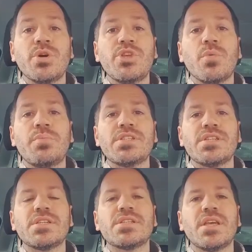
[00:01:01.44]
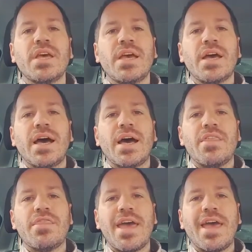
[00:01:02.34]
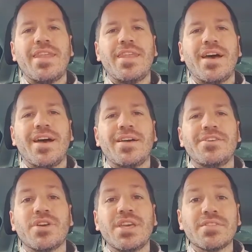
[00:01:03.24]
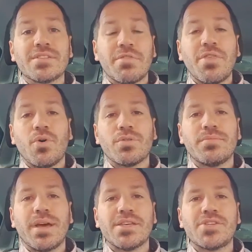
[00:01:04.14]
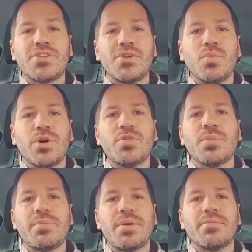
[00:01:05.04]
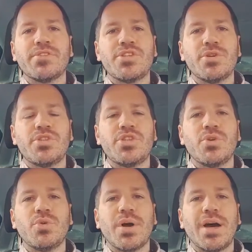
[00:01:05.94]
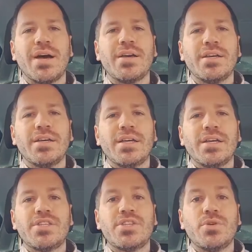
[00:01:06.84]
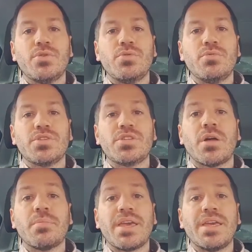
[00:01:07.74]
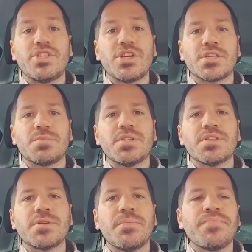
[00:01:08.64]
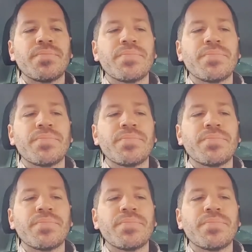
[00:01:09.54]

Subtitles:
you and your business, then you can give some thought as to what you might be able to do to start making adjustments.